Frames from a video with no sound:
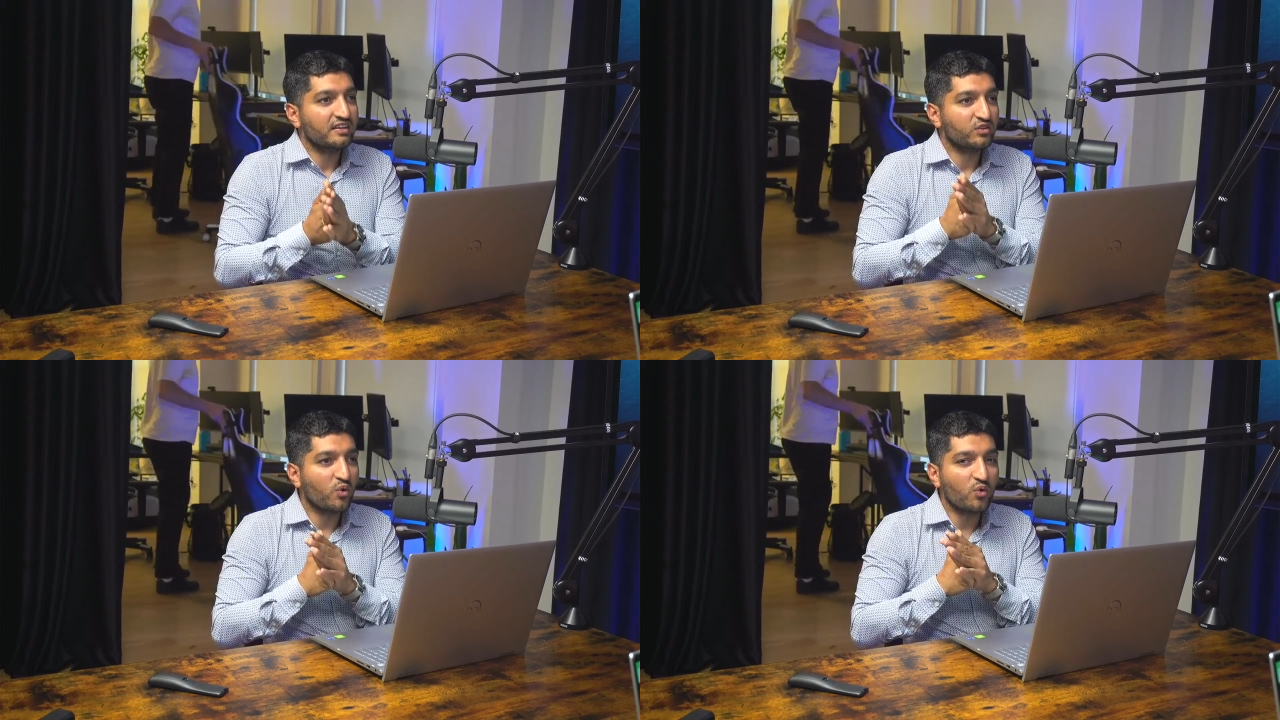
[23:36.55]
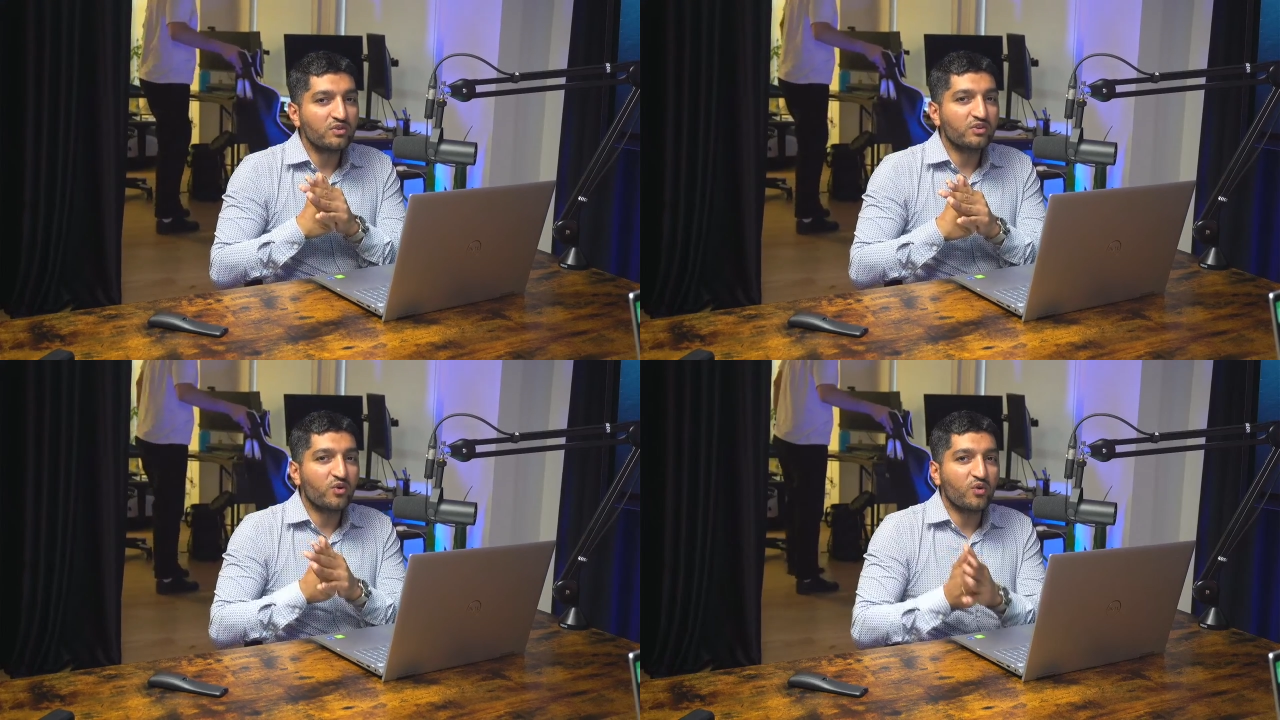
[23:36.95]

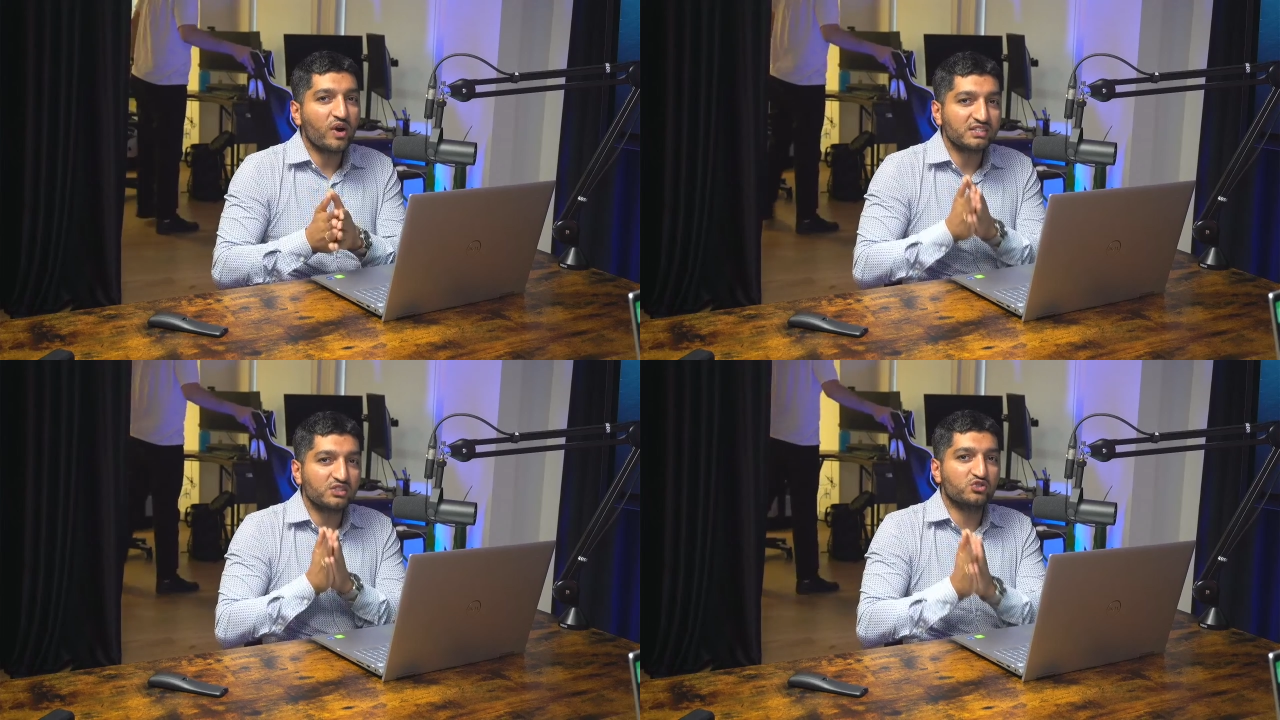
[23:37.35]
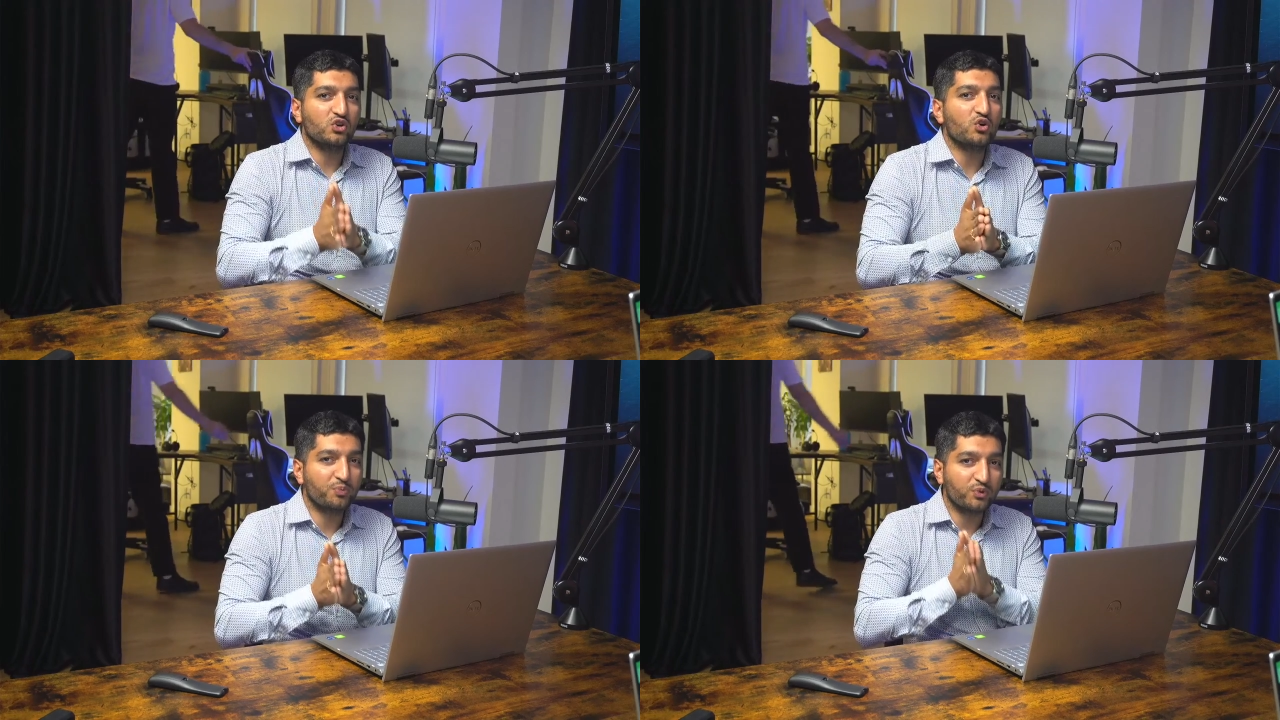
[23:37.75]
don't go as a
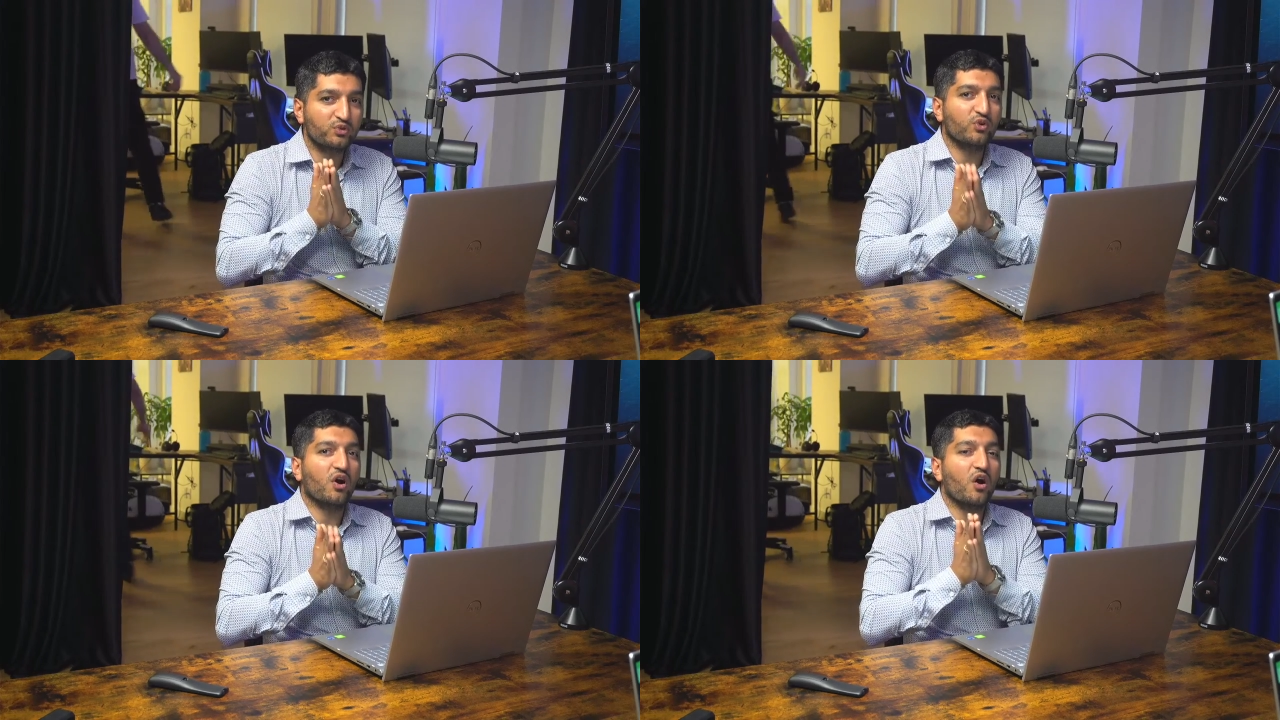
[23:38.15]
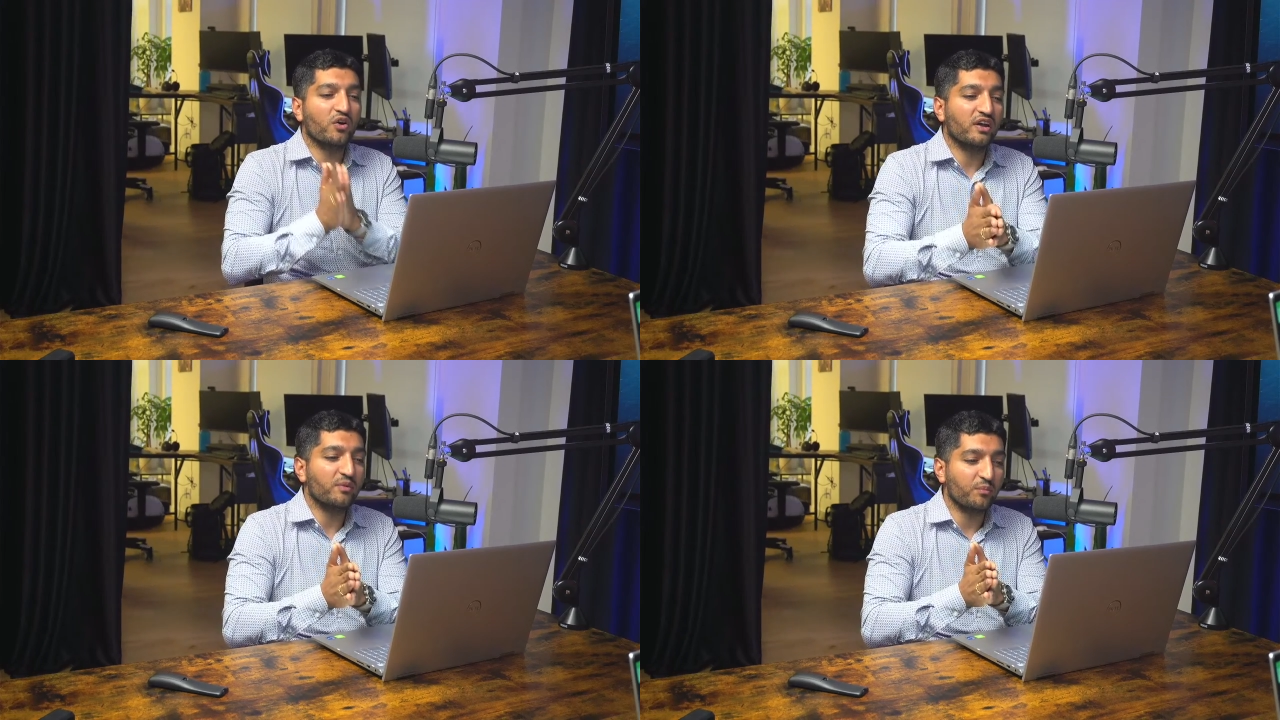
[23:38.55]
joke, put your
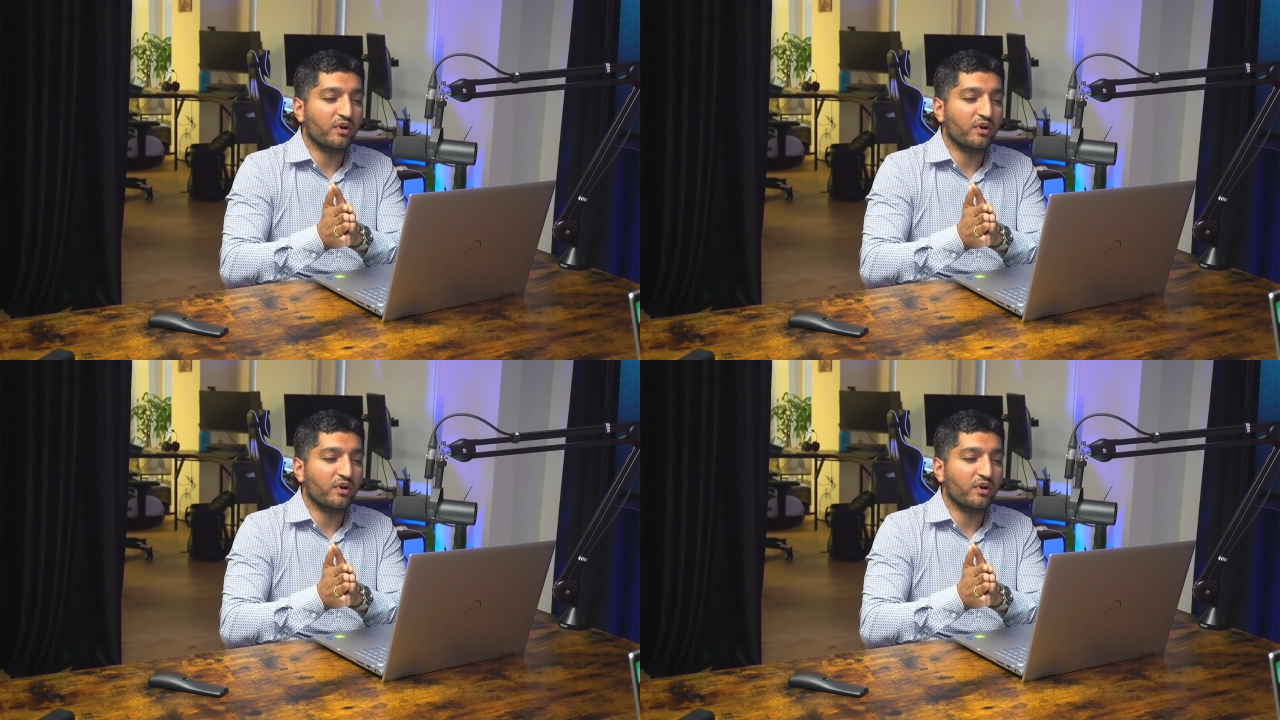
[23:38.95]
hard and